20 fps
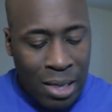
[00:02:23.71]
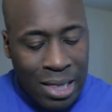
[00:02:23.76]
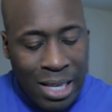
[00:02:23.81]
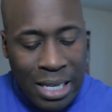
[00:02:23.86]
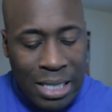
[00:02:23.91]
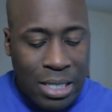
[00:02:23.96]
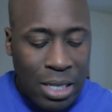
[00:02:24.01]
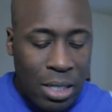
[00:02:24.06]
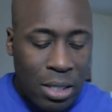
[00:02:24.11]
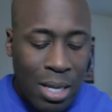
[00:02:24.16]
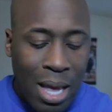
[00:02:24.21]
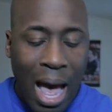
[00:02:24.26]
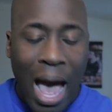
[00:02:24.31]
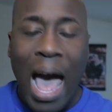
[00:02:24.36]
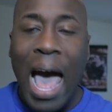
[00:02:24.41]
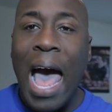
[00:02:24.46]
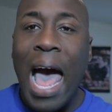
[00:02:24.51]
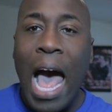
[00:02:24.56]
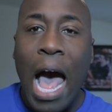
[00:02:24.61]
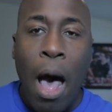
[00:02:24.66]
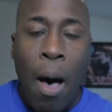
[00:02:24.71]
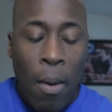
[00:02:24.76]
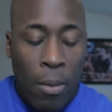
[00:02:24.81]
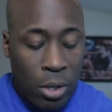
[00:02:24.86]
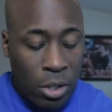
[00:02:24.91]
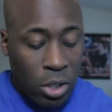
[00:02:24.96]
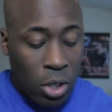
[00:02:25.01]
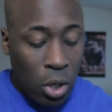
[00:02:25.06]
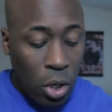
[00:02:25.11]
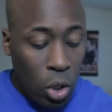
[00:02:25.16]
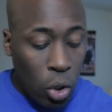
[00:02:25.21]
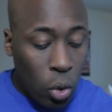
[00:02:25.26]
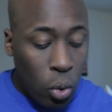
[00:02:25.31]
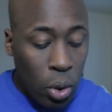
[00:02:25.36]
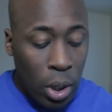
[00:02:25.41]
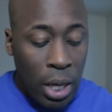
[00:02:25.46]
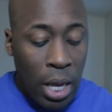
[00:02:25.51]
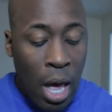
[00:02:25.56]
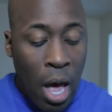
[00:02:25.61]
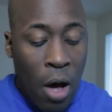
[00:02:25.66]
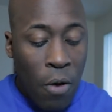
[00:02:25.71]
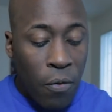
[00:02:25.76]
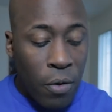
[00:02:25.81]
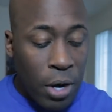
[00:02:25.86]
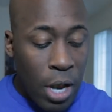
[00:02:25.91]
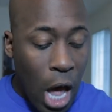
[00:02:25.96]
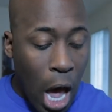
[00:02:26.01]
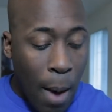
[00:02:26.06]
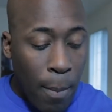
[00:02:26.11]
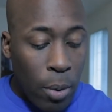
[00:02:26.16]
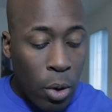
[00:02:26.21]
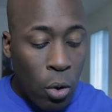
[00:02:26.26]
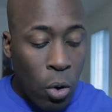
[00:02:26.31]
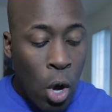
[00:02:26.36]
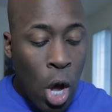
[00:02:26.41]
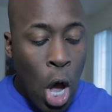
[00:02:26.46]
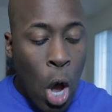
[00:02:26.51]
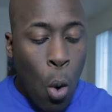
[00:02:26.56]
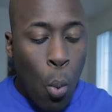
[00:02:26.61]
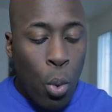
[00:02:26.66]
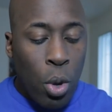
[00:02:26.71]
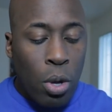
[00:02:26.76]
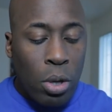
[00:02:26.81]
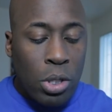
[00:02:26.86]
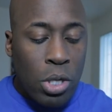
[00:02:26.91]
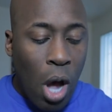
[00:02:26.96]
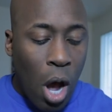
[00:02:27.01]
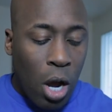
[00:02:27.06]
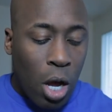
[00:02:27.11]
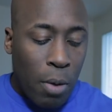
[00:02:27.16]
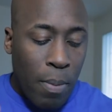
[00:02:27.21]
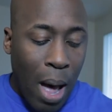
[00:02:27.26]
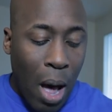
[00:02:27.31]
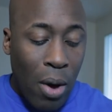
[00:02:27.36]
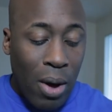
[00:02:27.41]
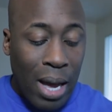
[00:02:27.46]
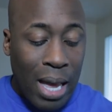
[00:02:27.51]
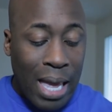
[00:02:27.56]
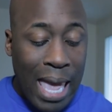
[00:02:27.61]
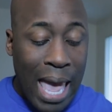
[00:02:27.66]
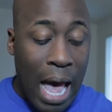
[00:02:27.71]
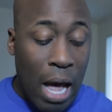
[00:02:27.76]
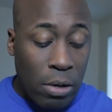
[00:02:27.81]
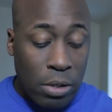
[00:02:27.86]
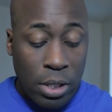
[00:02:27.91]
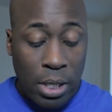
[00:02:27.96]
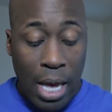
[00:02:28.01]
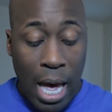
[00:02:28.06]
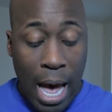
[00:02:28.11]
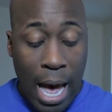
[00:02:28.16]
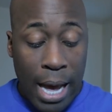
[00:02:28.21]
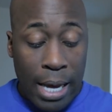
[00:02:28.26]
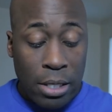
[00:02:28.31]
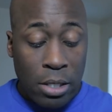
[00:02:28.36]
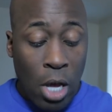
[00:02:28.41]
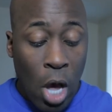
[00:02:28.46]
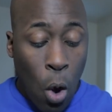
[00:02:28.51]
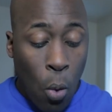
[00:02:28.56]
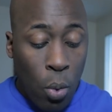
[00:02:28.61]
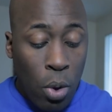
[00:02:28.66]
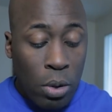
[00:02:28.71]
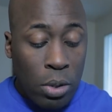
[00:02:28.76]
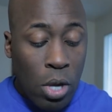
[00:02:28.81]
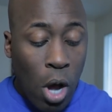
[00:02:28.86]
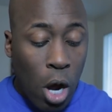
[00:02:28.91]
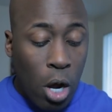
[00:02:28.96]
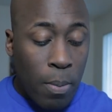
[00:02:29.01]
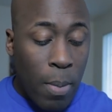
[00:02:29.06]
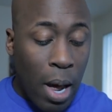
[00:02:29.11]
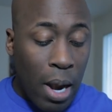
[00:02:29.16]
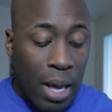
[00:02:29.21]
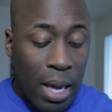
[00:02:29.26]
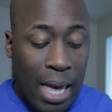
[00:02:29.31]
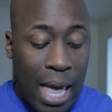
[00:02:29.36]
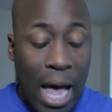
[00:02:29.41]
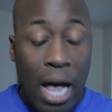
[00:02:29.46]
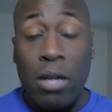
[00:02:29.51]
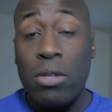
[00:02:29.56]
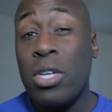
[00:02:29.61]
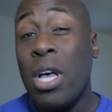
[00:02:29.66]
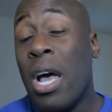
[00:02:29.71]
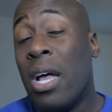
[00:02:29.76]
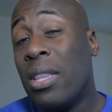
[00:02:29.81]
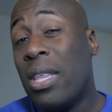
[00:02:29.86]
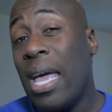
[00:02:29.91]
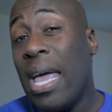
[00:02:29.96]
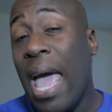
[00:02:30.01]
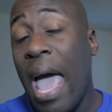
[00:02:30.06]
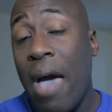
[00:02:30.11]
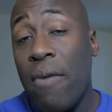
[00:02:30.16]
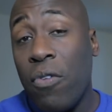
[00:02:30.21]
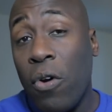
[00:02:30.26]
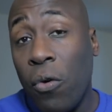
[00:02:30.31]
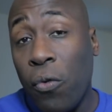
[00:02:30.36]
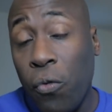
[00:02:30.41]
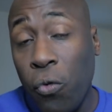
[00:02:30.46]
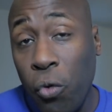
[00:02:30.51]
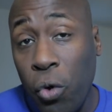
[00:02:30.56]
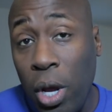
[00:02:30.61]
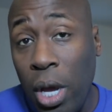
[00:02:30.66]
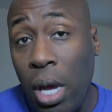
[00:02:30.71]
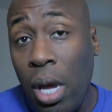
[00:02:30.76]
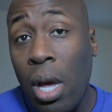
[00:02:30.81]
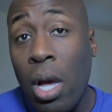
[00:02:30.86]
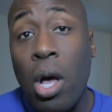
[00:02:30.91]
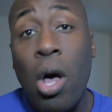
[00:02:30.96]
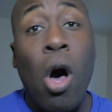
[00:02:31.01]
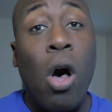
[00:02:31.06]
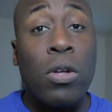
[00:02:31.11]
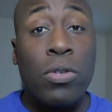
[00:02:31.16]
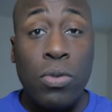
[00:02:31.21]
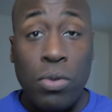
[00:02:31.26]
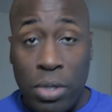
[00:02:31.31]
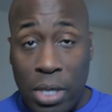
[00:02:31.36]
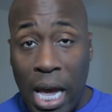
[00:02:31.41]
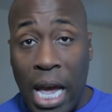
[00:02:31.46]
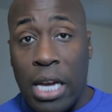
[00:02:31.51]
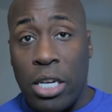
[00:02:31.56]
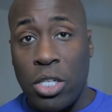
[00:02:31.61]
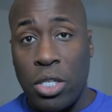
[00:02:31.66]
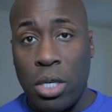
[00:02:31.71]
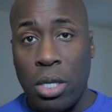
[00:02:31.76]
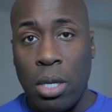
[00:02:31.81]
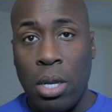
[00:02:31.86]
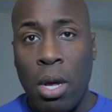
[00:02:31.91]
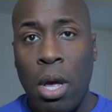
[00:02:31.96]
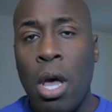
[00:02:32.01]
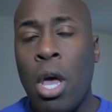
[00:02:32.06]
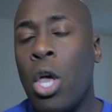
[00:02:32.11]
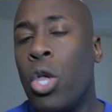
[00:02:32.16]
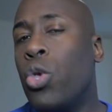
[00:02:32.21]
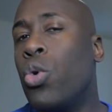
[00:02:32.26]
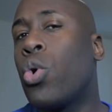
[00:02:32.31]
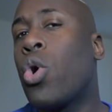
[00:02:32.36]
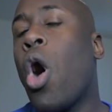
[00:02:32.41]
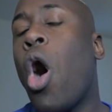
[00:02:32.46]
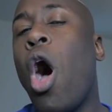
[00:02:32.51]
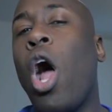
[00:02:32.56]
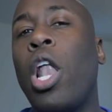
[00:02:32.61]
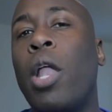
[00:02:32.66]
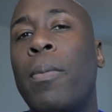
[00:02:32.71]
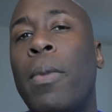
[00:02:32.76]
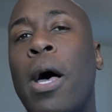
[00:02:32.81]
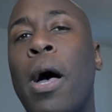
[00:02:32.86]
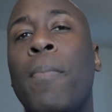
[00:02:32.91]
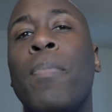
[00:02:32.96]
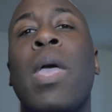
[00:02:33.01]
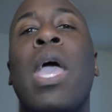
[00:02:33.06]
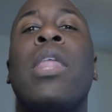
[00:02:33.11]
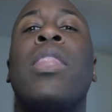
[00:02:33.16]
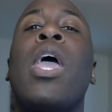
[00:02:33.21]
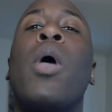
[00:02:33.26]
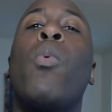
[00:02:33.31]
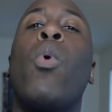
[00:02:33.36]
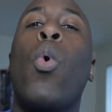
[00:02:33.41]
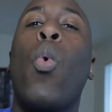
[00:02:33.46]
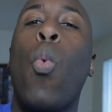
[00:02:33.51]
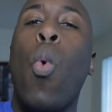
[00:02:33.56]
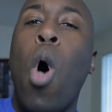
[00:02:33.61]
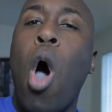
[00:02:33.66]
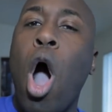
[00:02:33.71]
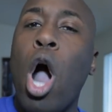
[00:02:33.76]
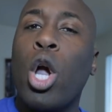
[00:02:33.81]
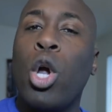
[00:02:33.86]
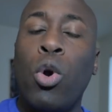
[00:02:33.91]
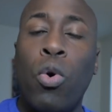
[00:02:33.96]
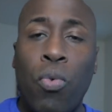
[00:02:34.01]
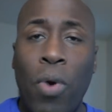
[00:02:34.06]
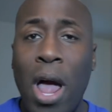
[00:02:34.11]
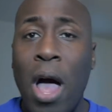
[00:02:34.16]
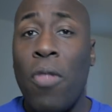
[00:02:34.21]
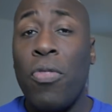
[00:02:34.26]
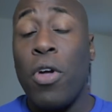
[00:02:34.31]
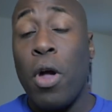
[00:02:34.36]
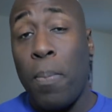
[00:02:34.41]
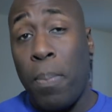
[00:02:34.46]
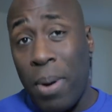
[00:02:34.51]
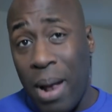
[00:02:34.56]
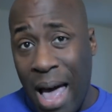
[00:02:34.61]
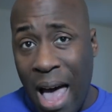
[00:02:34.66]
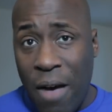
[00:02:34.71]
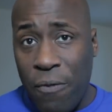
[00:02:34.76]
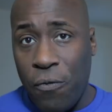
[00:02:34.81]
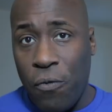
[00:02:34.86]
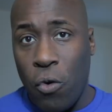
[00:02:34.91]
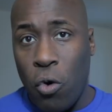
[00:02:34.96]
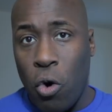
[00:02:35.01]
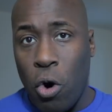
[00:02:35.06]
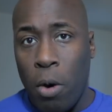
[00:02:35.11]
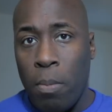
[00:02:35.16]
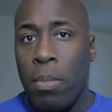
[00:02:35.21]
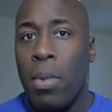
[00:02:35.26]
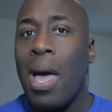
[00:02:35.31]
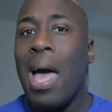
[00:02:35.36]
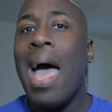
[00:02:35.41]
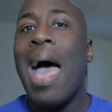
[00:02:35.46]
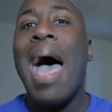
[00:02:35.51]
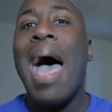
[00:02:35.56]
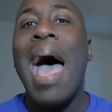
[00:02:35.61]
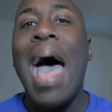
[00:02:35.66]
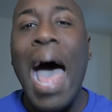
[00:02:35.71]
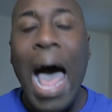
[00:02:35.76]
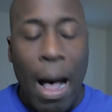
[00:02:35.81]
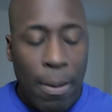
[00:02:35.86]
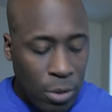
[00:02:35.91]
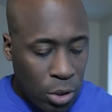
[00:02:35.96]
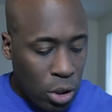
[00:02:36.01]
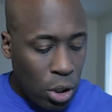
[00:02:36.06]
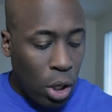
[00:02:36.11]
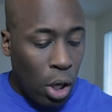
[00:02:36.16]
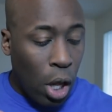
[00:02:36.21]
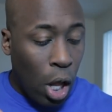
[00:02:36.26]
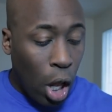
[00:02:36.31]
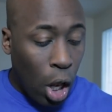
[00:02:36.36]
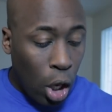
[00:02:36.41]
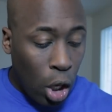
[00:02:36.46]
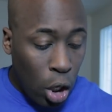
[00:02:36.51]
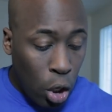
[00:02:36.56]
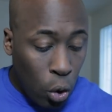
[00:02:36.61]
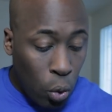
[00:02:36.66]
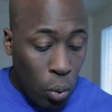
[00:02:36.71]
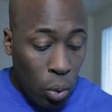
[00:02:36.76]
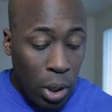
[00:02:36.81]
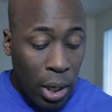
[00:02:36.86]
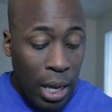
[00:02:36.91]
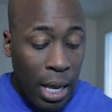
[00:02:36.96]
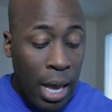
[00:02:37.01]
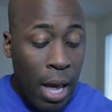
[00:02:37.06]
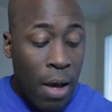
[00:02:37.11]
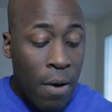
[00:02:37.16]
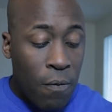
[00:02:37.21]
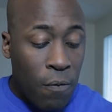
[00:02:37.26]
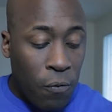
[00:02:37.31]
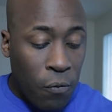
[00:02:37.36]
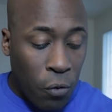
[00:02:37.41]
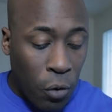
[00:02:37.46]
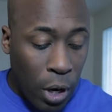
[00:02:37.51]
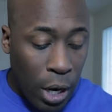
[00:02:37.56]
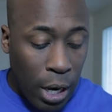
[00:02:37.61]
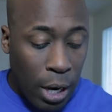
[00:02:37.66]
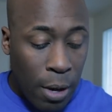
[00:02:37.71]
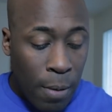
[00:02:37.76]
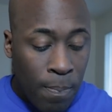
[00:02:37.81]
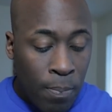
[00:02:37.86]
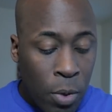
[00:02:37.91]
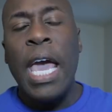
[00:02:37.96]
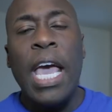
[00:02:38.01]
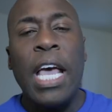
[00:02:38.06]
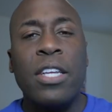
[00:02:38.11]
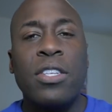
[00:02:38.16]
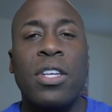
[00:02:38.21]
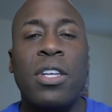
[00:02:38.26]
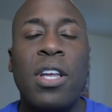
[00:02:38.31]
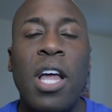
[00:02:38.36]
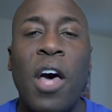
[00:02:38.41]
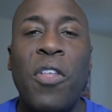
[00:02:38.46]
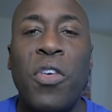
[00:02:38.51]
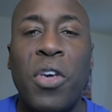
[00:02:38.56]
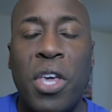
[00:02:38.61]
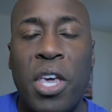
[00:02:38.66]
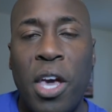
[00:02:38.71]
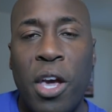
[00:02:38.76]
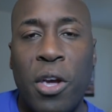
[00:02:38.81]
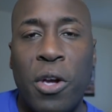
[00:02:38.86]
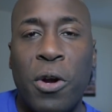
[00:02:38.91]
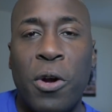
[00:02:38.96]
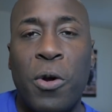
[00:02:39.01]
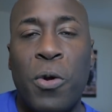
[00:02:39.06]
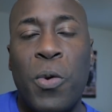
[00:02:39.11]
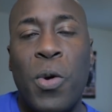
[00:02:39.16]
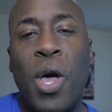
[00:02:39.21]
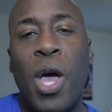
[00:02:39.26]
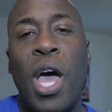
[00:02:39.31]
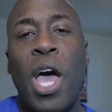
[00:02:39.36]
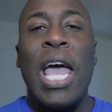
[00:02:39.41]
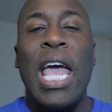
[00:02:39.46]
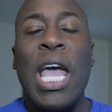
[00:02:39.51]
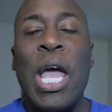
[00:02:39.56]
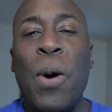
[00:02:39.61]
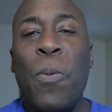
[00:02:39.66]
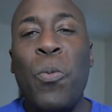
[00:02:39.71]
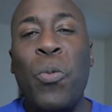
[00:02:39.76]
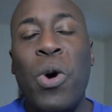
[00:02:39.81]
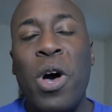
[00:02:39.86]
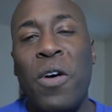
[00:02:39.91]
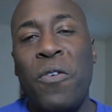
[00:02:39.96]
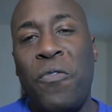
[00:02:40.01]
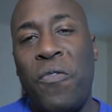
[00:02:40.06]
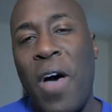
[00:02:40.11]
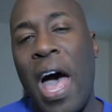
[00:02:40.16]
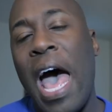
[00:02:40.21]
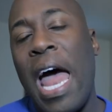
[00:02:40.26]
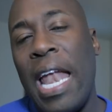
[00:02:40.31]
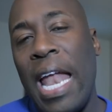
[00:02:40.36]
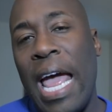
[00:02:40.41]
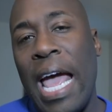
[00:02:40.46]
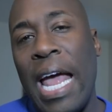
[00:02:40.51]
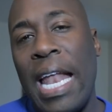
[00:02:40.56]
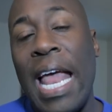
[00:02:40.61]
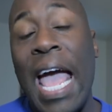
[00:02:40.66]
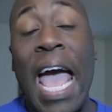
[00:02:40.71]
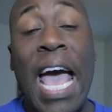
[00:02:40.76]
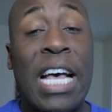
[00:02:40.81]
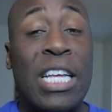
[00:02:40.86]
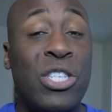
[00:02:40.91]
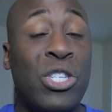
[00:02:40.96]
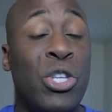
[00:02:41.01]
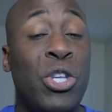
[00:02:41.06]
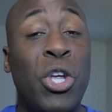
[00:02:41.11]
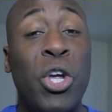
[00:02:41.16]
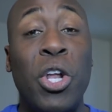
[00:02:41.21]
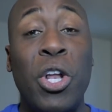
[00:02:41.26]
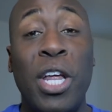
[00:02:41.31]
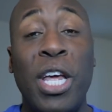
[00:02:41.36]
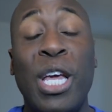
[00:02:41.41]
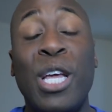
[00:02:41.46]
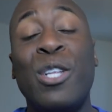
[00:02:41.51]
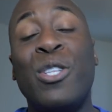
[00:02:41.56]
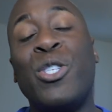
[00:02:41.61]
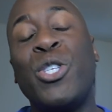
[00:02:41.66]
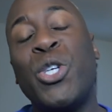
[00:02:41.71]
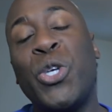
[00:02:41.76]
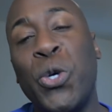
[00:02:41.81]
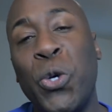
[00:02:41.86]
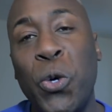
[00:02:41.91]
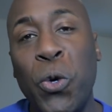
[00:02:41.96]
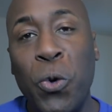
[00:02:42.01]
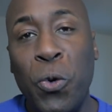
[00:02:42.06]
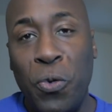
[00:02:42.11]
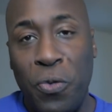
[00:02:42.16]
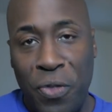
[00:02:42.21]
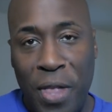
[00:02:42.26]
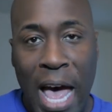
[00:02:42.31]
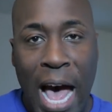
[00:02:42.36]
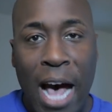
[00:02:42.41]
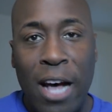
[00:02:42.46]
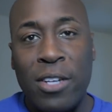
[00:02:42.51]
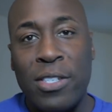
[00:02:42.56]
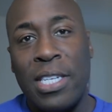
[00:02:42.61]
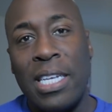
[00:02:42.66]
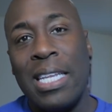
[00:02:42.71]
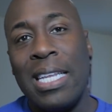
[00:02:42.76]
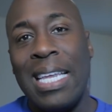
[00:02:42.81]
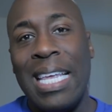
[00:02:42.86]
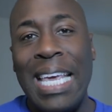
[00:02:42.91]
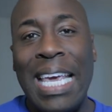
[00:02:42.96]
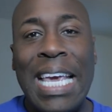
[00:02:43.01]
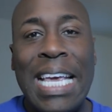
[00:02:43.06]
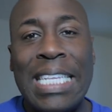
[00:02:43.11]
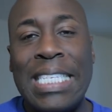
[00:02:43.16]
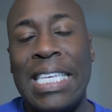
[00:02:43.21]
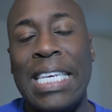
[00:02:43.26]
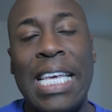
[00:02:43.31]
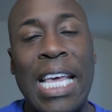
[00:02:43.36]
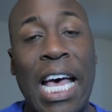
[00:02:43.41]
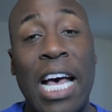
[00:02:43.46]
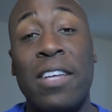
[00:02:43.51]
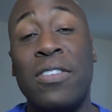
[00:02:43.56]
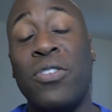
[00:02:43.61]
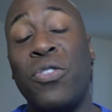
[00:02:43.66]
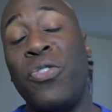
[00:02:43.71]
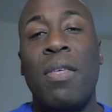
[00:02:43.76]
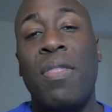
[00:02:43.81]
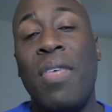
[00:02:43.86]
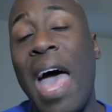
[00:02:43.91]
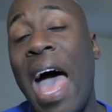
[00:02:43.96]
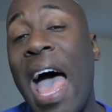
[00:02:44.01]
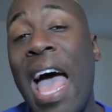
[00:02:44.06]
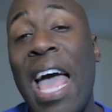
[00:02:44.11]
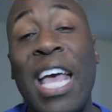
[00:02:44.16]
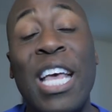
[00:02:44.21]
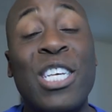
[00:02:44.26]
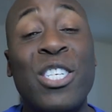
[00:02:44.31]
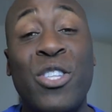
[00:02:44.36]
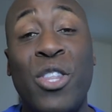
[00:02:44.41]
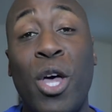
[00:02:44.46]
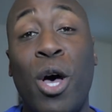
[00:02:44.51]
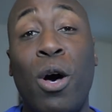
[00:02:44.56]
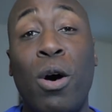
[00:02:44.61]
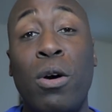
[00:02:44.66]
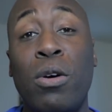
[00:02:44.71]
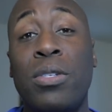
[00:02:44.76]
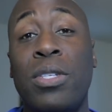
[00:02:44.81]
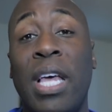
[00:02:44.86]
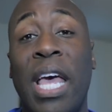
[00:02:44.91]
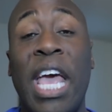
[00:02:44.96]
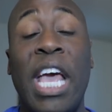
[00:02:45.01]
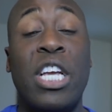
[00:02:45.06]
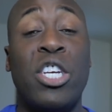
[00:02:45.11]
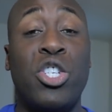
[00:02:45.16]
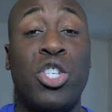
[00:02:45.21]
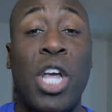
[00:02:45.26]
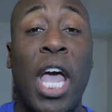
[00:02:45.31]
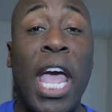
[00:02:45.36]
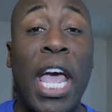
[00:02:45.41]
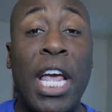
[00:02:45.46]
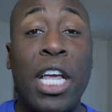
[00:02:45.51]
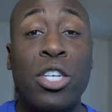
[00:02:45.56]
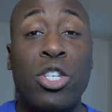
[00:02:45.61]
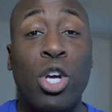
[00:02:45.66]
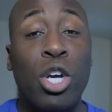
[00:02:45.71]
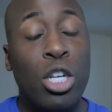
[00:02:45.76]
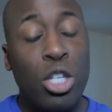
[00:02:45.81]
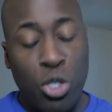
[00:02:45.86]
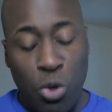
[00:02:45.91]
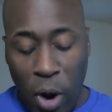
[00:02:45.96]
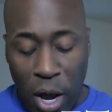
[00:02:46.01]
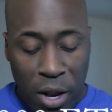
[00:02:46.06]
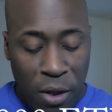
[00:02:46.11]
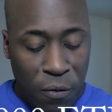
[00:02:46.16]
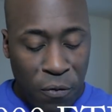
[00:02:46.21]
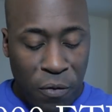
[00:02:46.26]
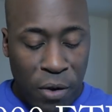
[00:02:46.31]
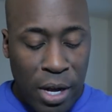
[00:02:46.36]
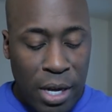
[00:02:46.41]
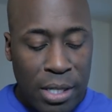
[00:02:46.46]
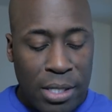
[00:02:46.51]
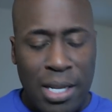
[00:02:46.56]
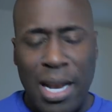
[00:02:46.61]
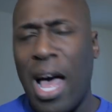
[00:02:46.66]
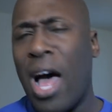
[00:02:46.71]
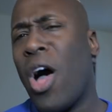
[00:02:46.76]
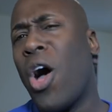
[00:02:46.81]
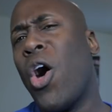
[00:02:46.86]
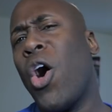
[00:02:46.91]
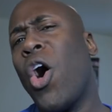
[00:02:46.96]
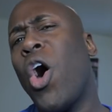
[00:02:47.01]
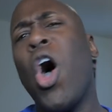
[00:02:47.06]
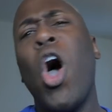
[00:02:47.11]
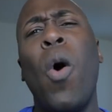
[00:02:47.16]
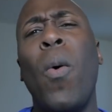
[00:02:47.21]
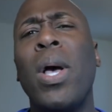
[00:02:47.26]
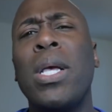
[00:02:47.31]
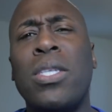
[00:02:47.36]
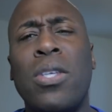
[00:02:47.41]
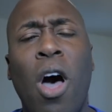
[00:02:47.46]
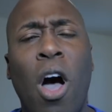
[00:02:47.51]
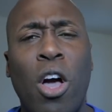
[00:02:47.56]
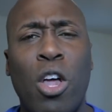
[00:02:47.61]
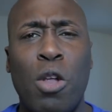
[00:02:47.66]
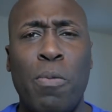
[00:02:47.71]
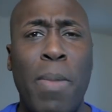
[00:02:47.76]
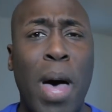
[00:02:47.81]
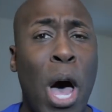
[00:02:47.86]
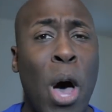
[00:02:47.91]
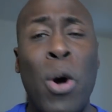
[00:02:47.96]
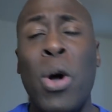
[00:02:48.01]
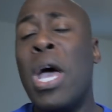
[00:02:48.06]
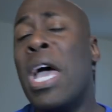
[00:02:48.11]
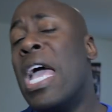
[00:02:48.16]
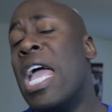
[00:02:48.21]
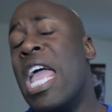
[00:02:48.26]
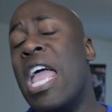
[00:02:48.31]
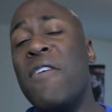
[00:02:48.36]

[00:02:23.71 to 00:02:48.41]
This is absolutely phenomenal. When you're talking about accounts, guys, when you're talking about accounts, they have free consultation. You call them up and they will walk you around their platform absolutely free. Here's another kicker. M1 Finance has nearly 2,000 ETFs. That is those exchange traded funds that I'm always talking about.